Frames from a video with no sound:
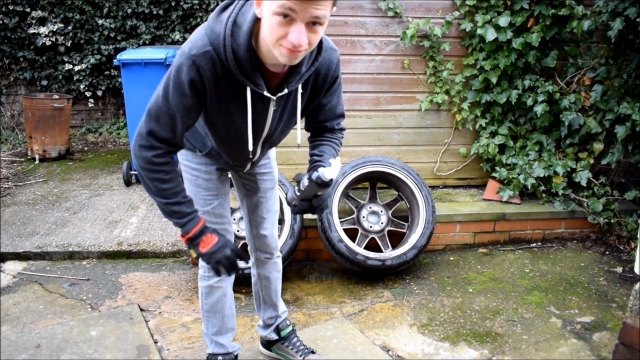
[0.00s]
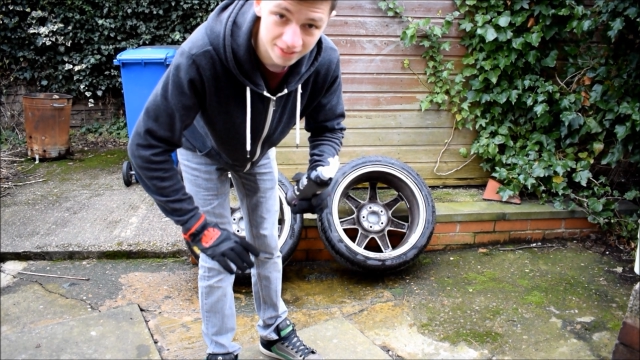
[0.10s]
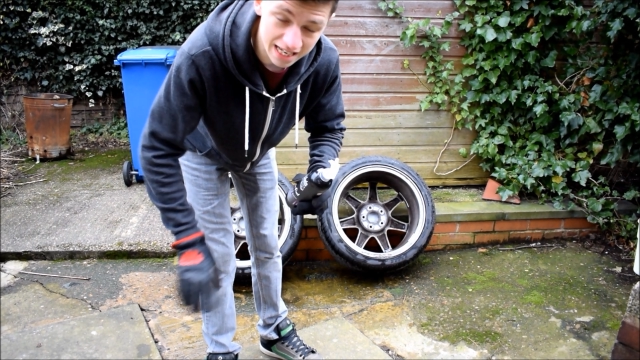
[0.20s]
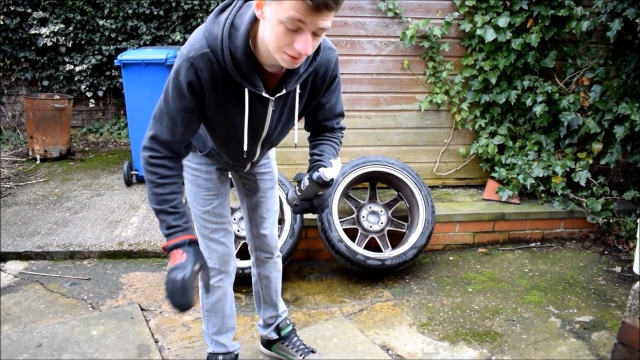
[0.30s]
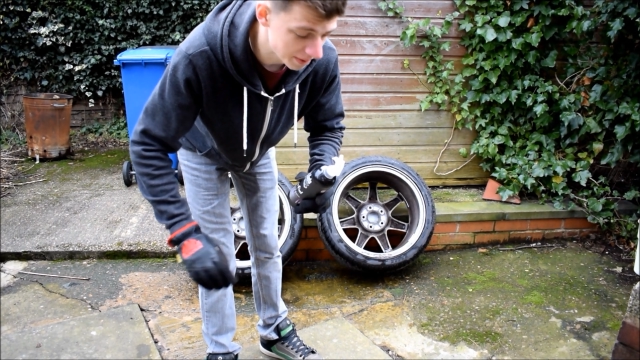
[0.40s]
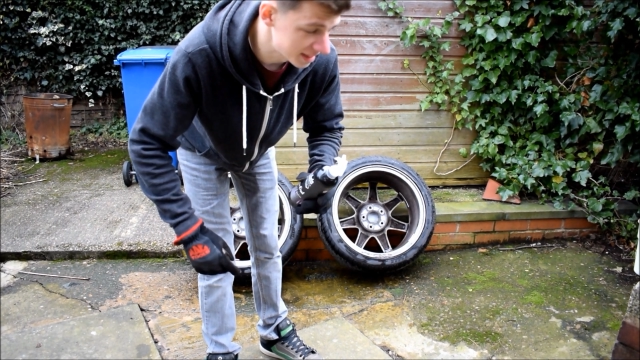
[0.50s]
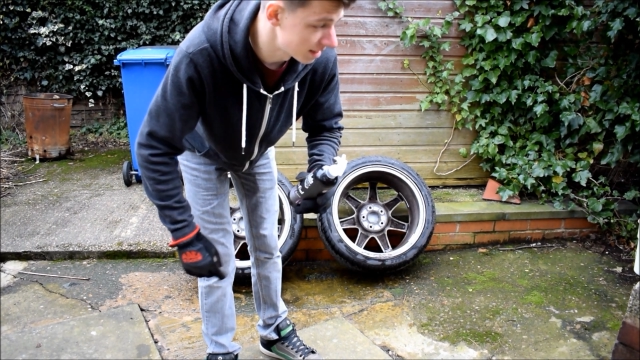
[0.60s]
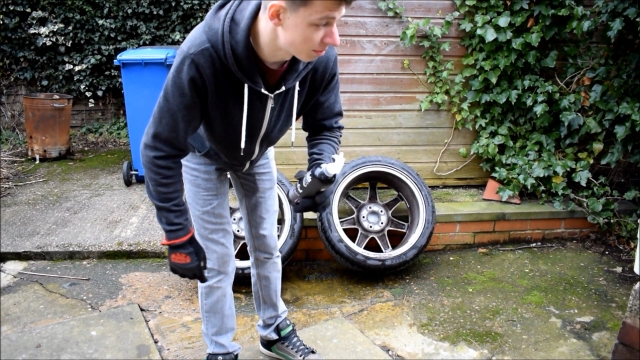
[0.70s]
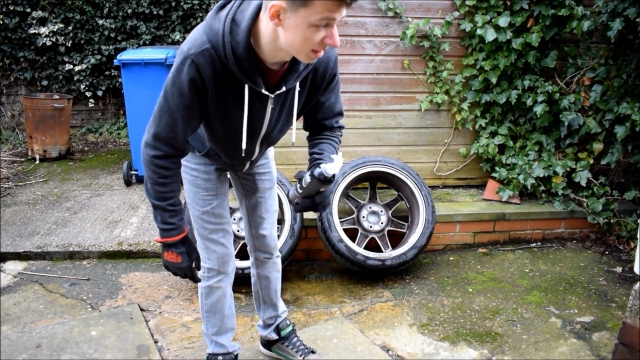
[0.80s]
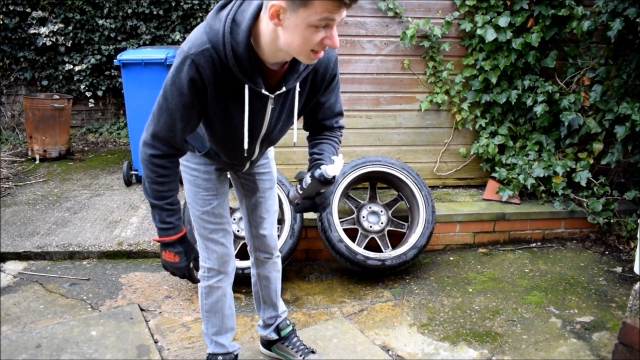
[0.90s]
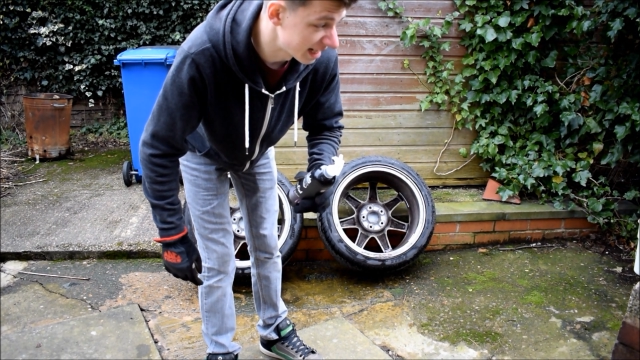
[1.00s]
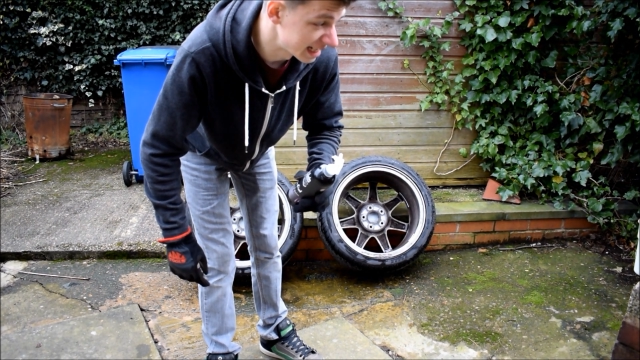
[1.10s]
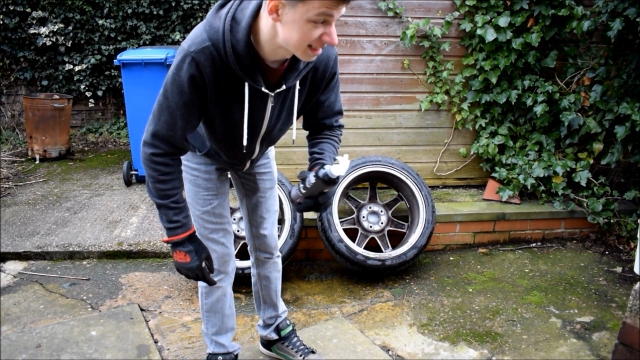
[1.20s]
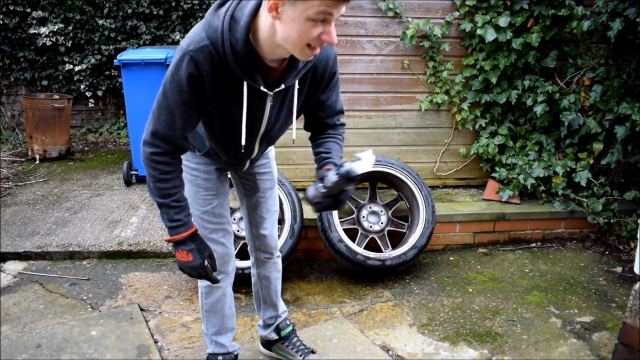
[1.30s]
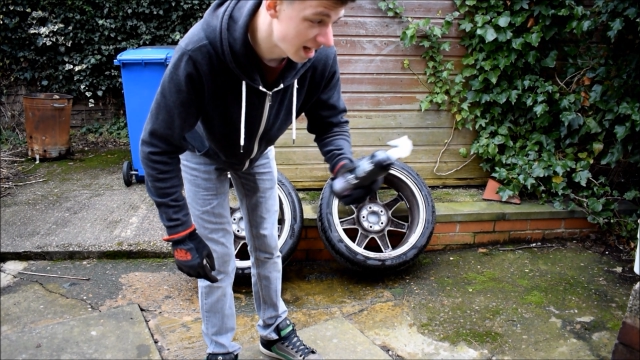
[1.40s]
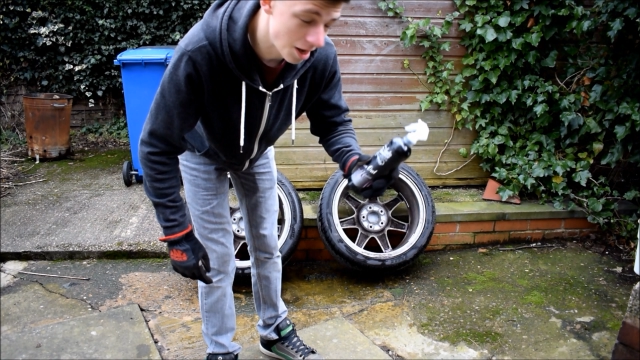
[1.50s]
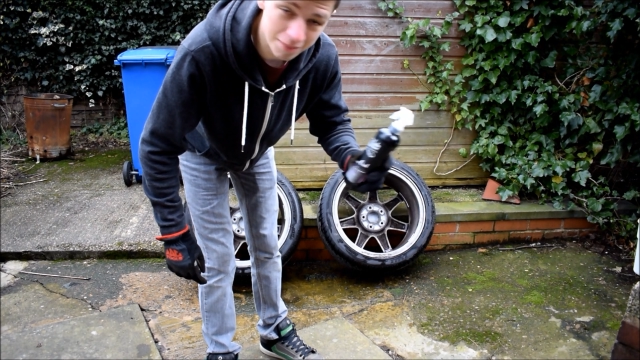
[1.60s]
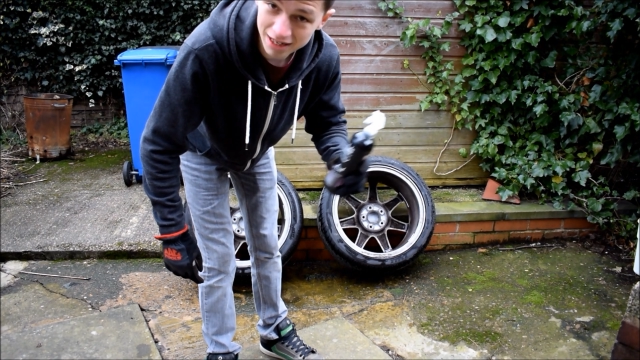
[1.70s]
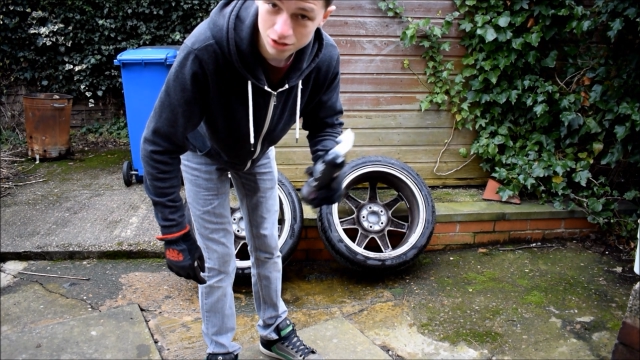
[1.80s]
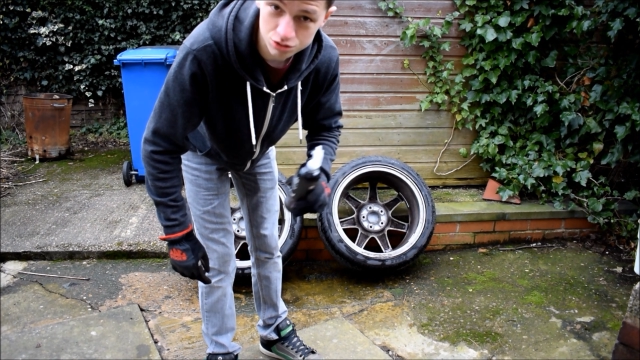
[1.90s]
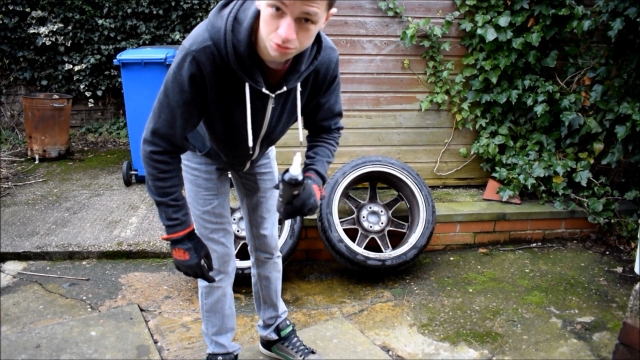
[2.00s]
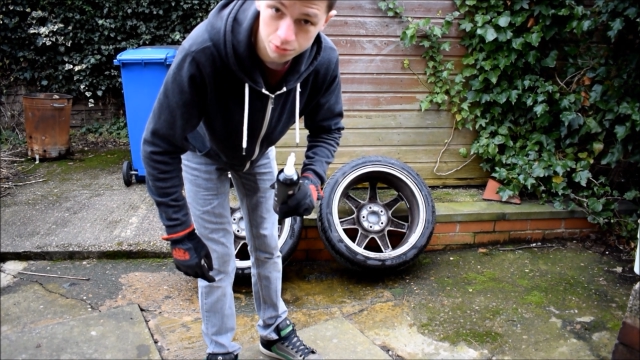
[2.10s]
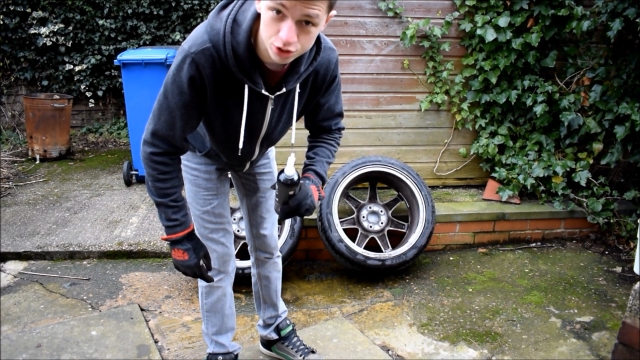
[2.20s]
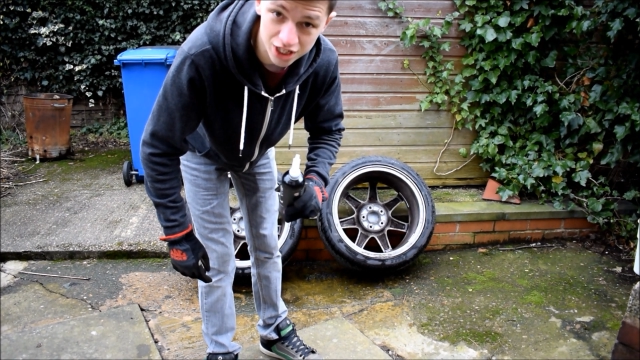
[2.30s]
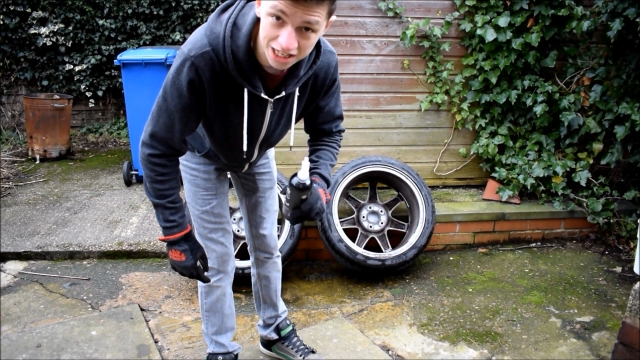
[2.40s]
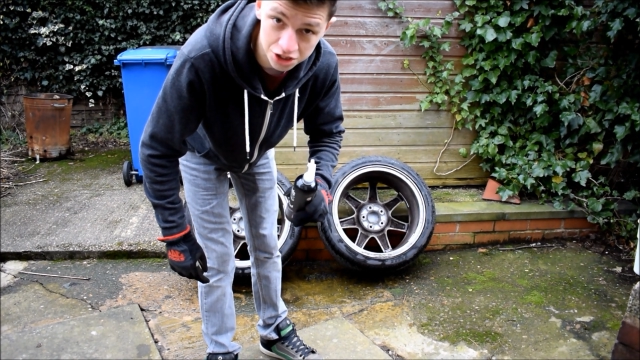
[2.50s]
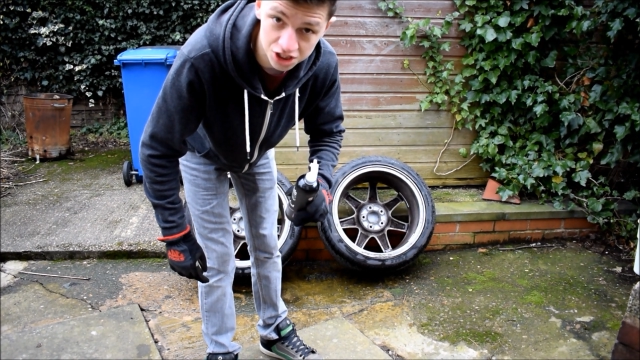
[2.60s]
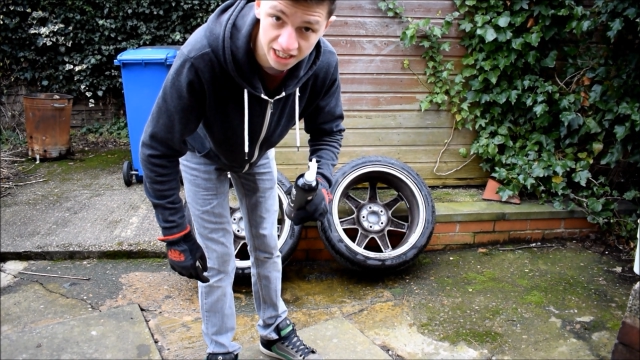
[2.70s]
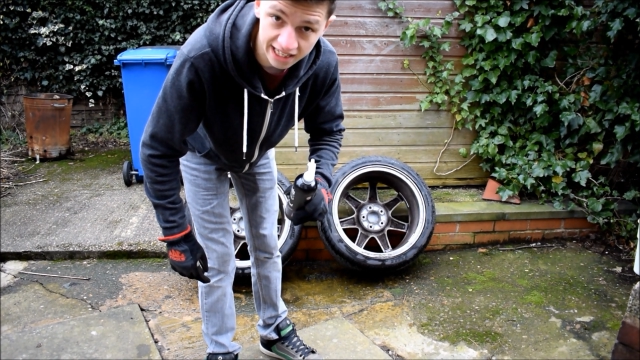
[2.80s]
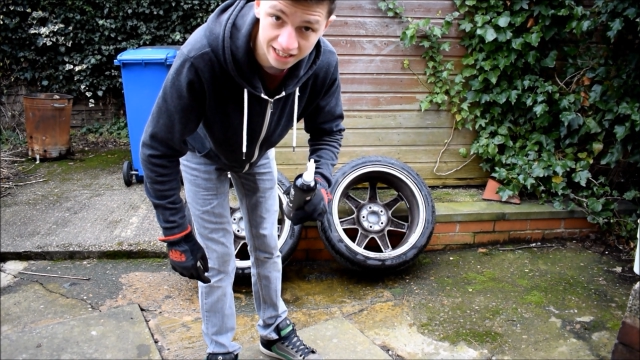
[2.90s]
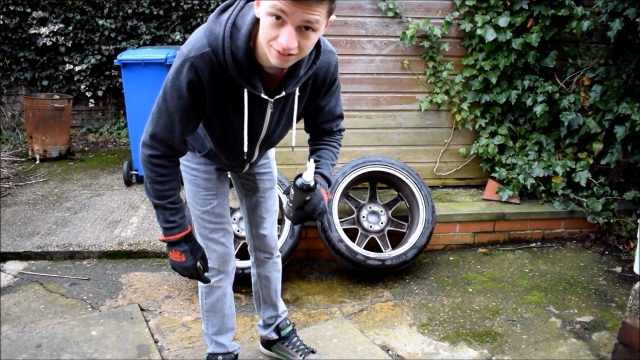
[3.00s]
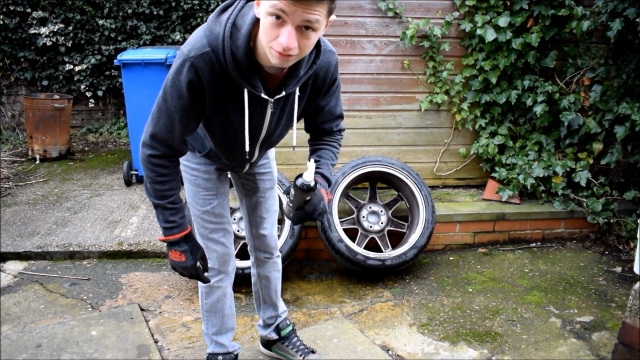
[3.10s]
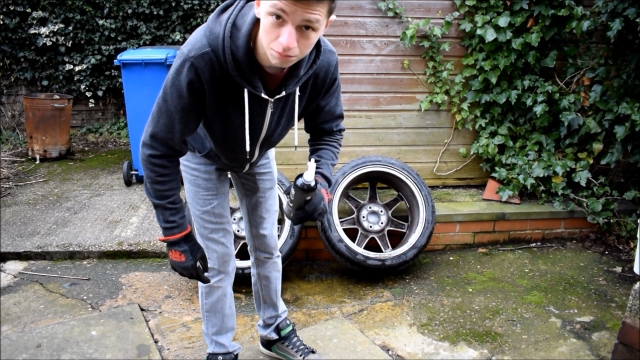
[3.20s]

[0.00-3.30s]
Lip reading: That's basically what it says. I might use the brush to agitate it even